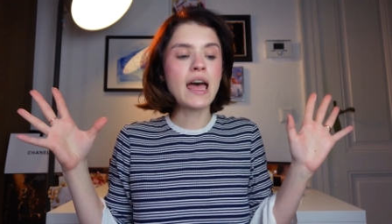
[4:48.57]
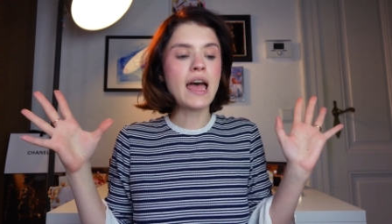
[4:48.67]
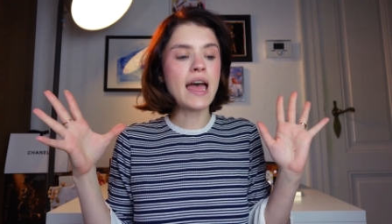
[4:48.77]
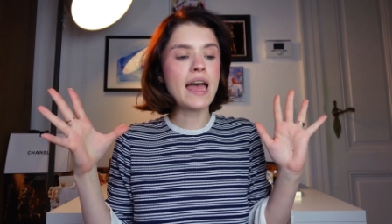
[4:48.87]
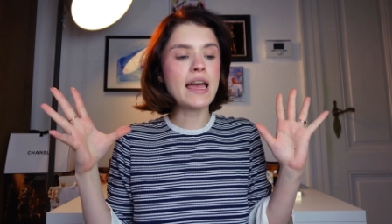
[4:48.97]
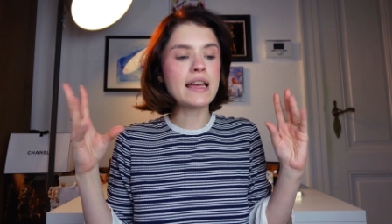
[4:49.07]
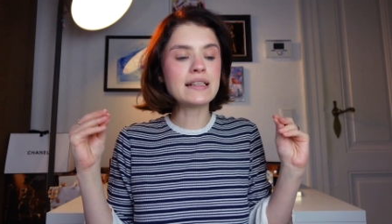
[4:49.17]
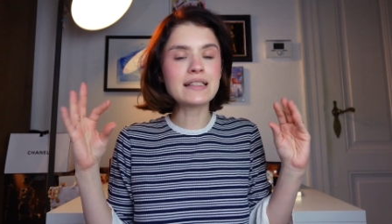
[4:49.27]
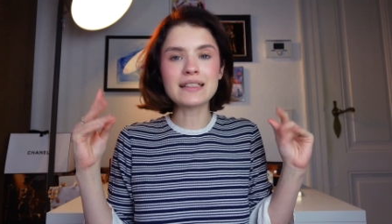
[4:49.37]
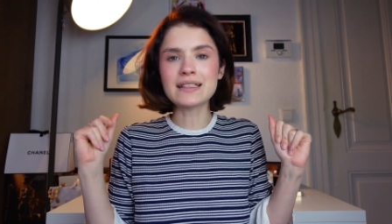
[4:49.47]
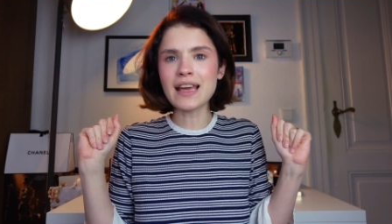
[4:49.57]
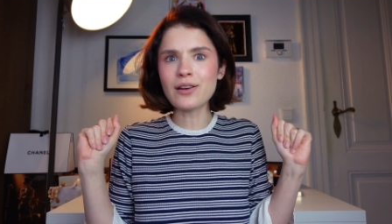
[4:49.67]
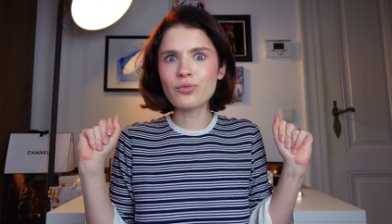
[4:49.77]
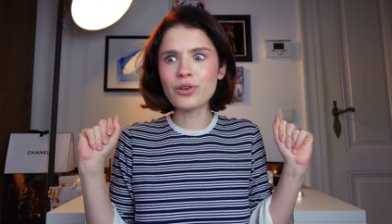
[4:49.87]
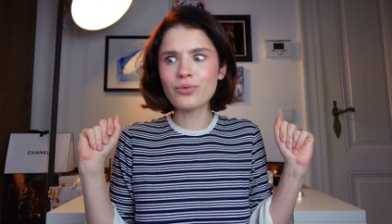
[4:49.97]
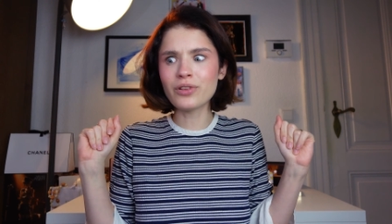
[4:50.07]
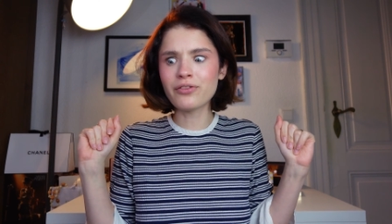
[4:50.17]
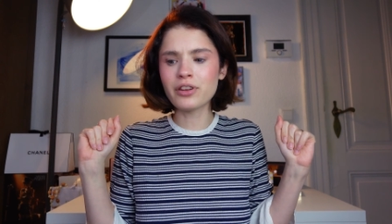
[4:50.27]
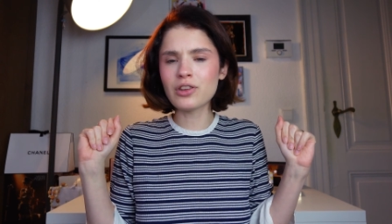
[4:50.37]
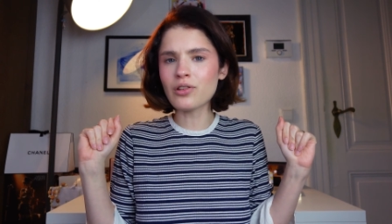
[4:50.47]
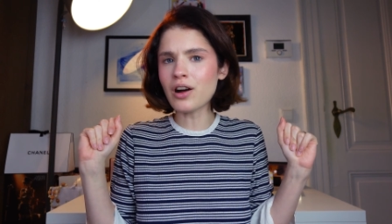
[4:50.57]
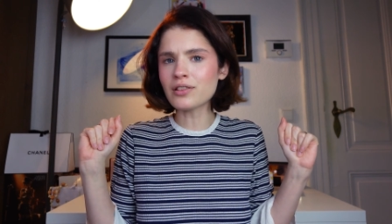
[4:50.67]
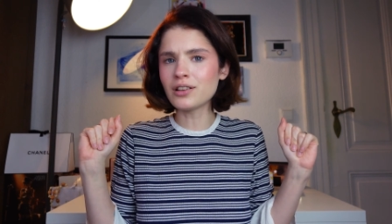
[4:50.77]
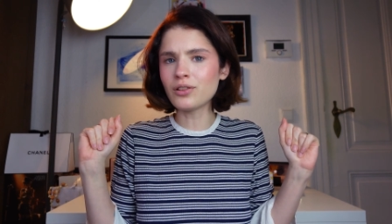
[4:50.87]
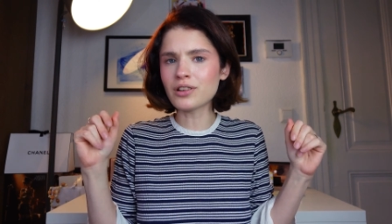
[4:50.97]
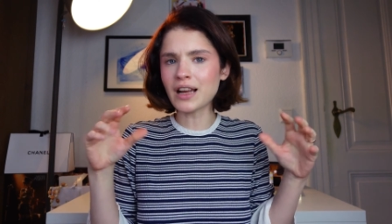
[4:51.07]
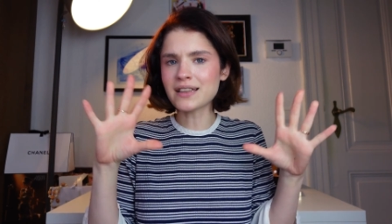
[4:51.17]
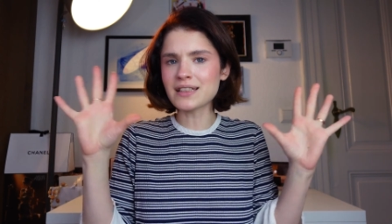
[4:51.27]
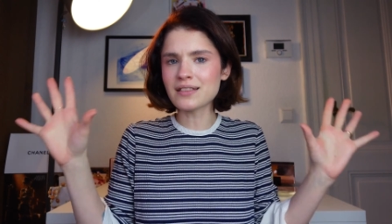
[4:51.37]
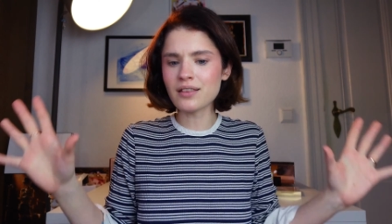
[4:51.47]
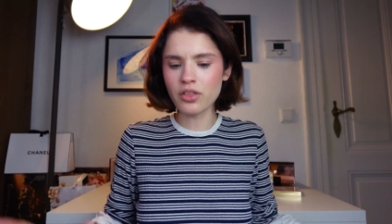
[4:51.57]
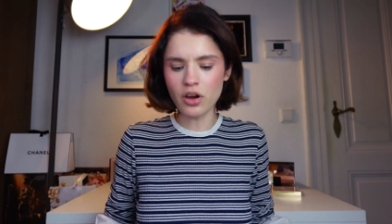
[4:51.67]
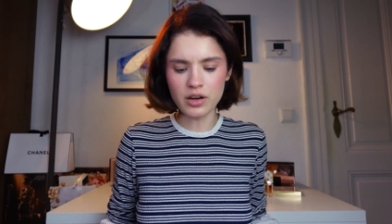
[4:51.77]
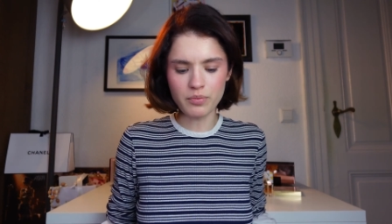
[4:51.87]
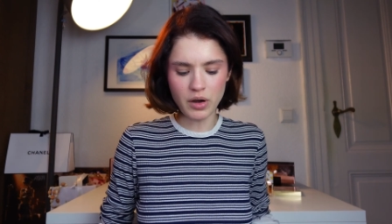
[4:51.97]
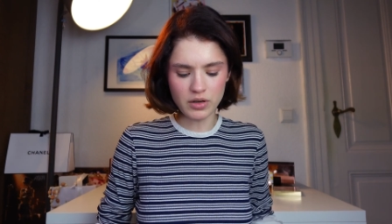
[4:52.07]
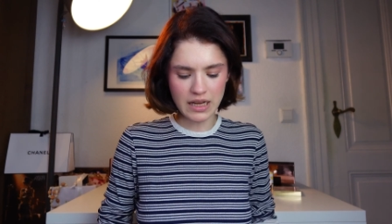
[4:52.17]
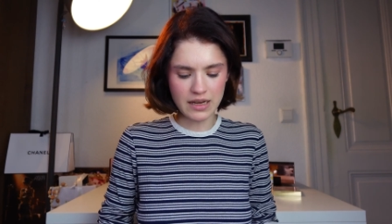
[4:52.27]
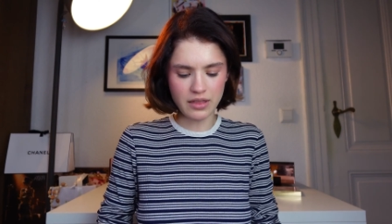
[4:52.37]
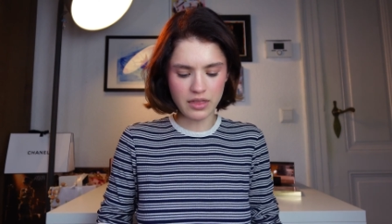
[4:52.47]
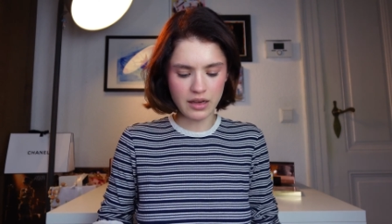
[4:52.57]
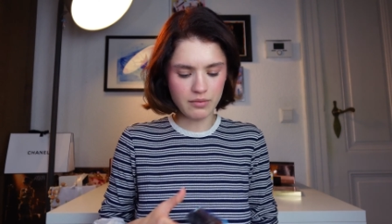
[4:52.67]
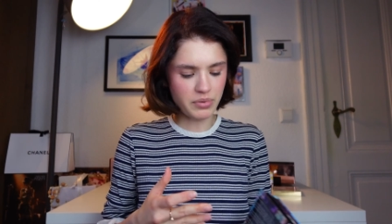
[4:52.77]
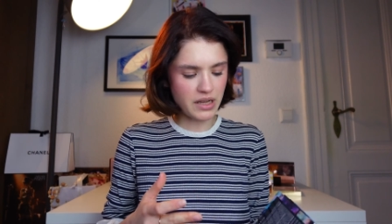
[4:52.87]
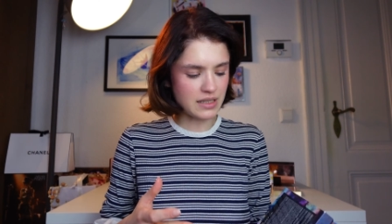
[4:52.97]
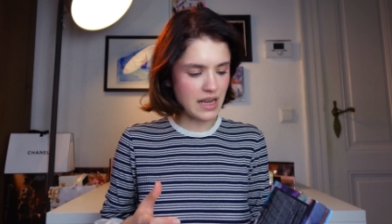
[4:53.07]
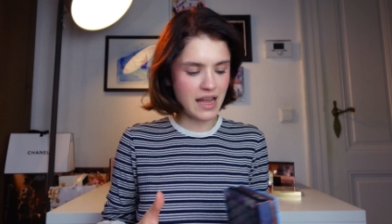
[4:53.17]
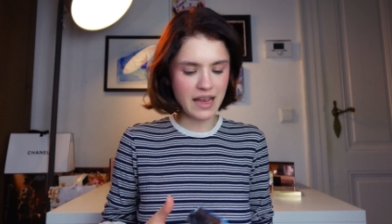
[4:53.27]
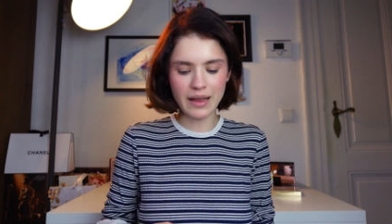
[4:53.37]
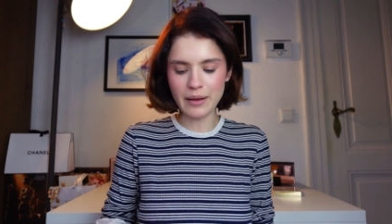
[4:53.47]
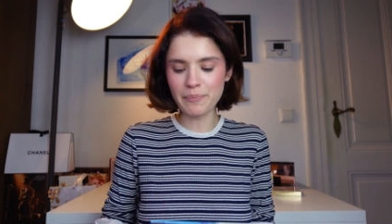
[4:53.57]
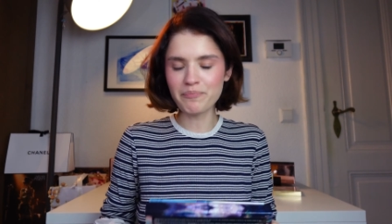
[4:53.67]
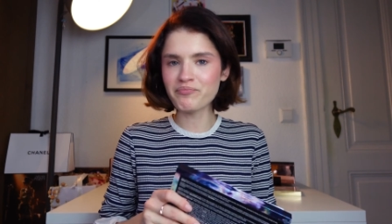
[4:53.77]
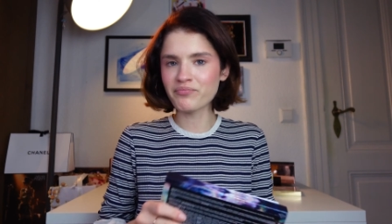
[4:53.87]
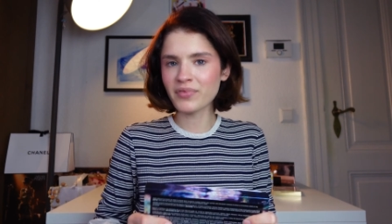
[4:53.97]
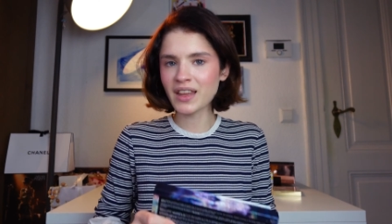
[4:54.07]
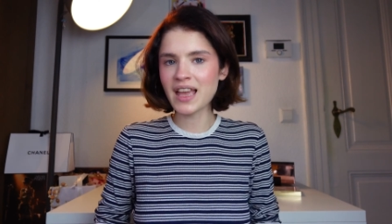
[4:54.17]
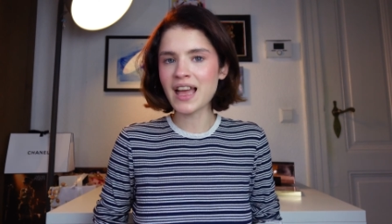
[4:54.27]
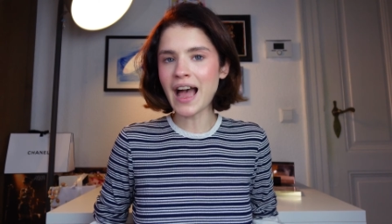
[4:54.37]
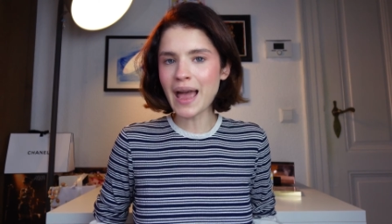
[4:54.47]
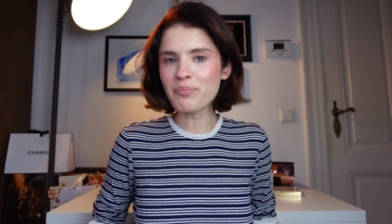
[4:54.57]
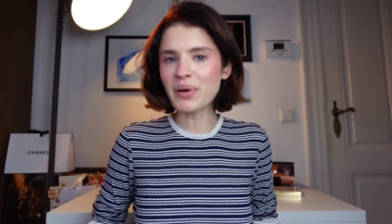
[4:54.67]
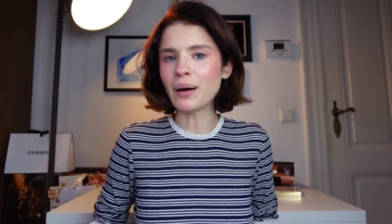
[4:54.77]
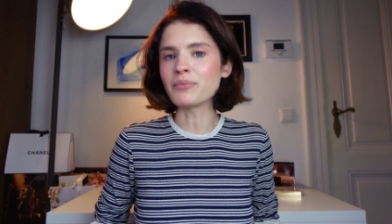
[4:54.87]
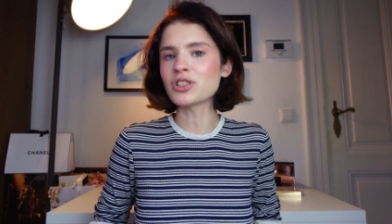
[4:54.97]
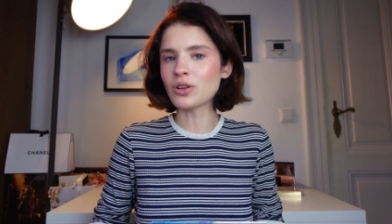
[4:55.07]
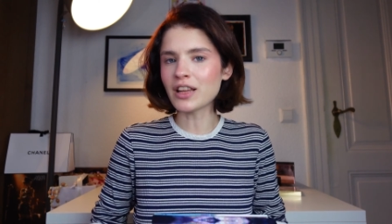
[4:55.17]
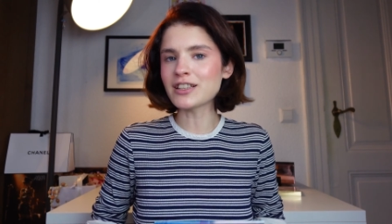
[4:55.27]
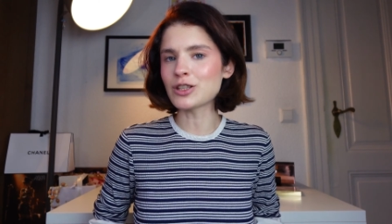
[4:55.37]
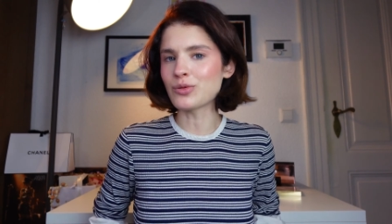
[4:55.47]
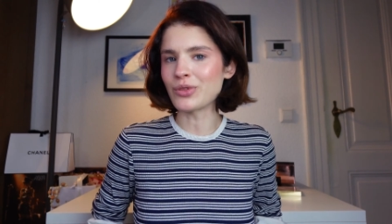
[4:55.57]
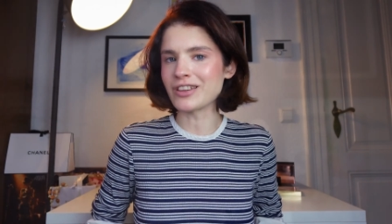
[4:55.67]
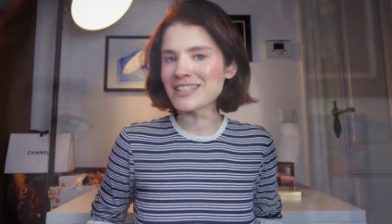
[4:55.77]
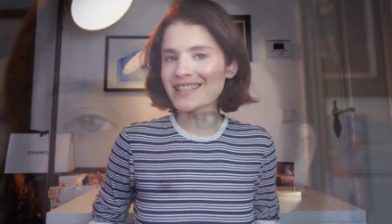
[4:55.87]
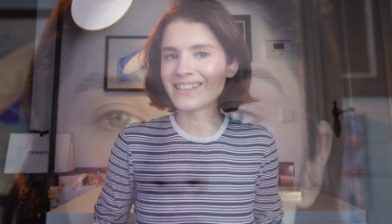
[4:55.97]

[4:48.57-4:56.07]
And then we will figure out the look. I didn't thought about anything, but I I'm pumped, so let's do this.